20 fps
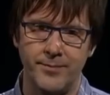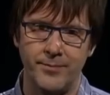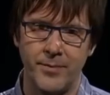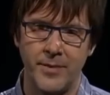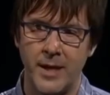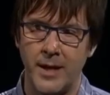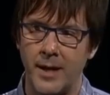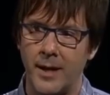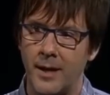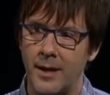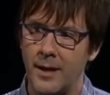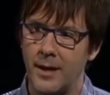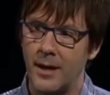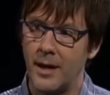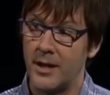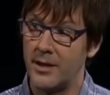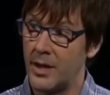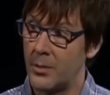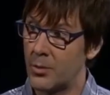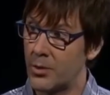that
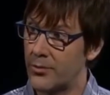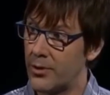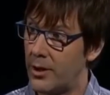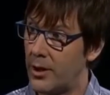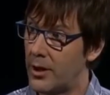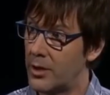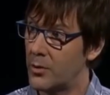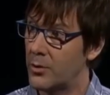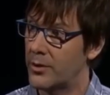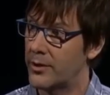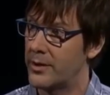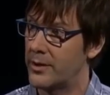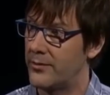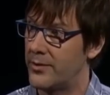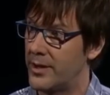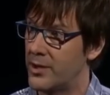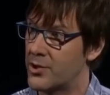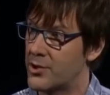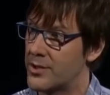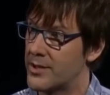ultimately, though, but the
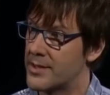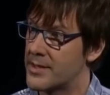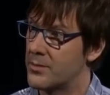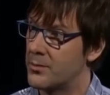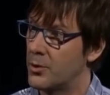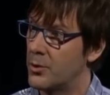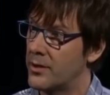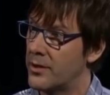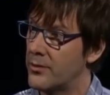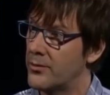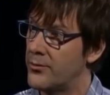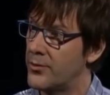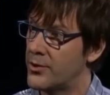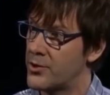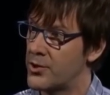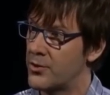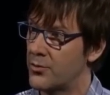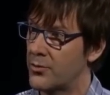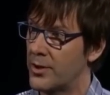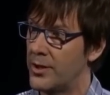big question that
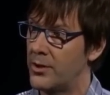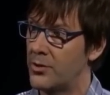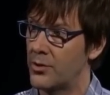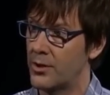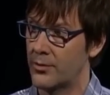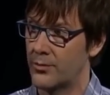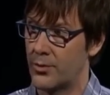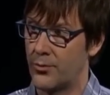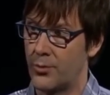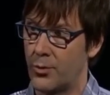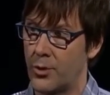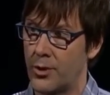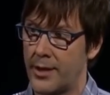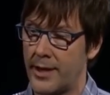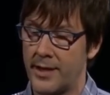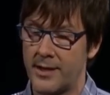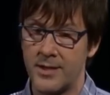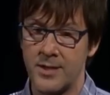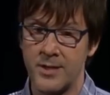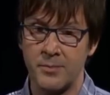I frankly can't
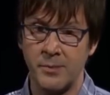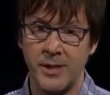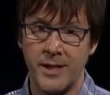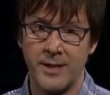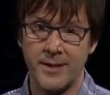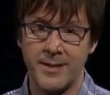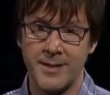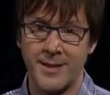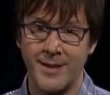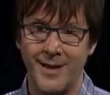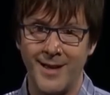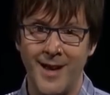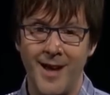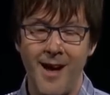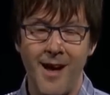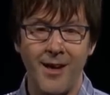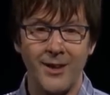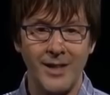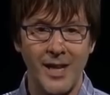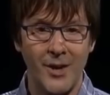answer for
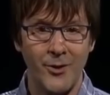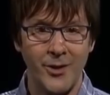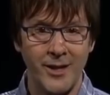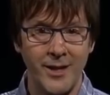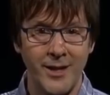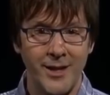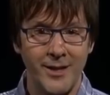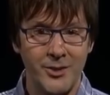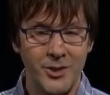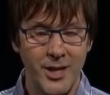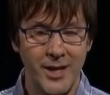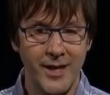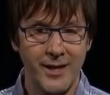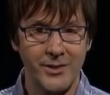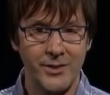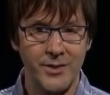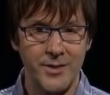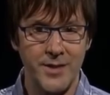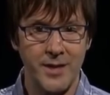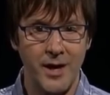myself because I simply
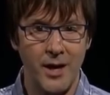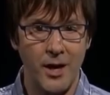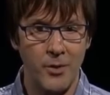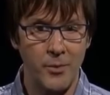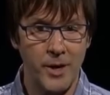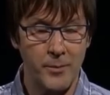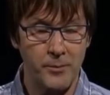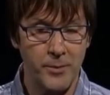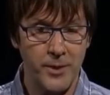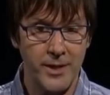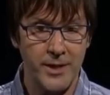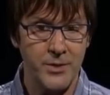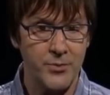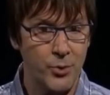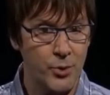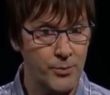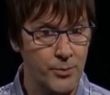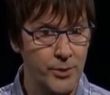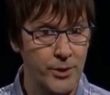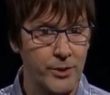don't know,
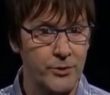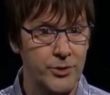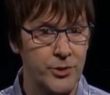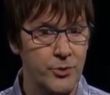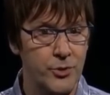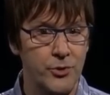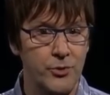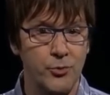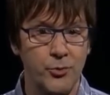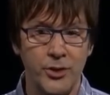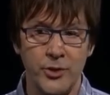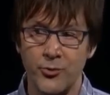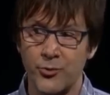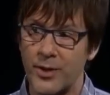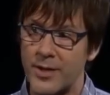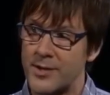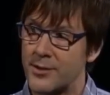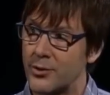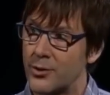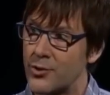I'm not, you
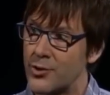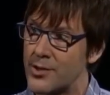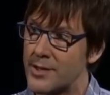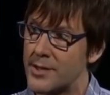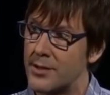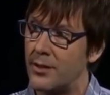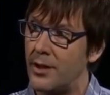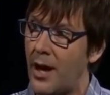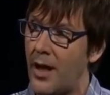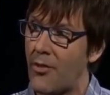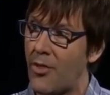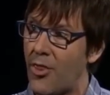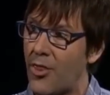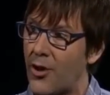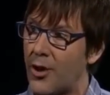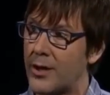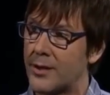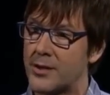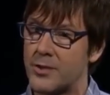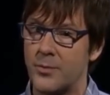know, I'm not tech
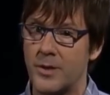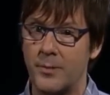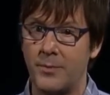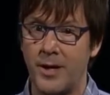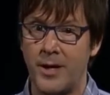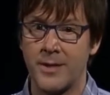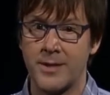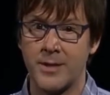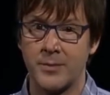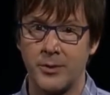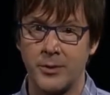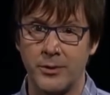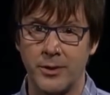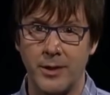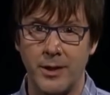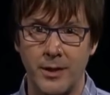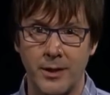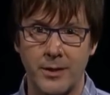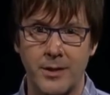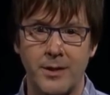enough I don't
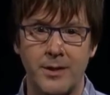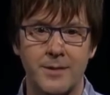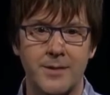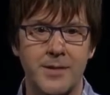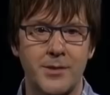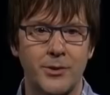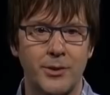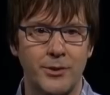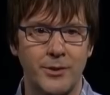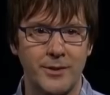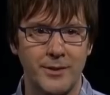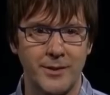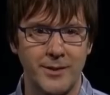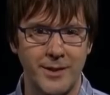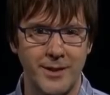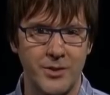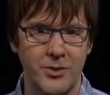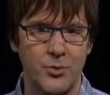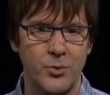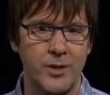have enough knowledge on the
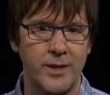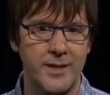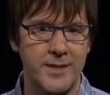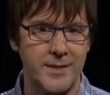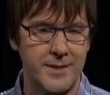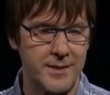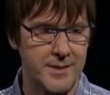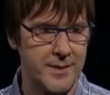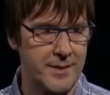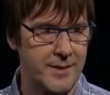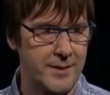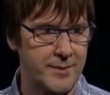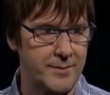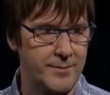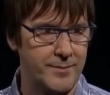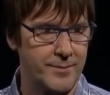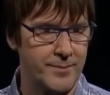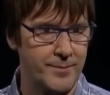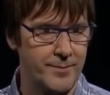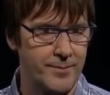technical side of things to be
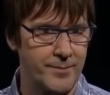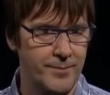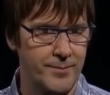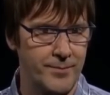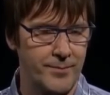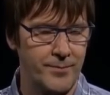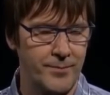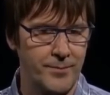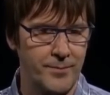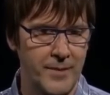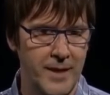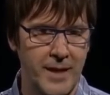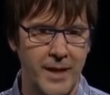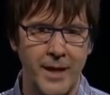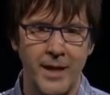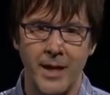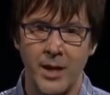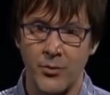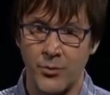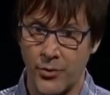able to answer the
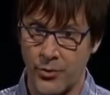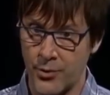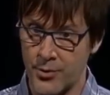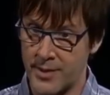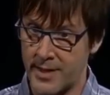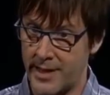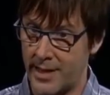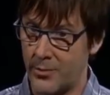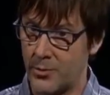question what would the real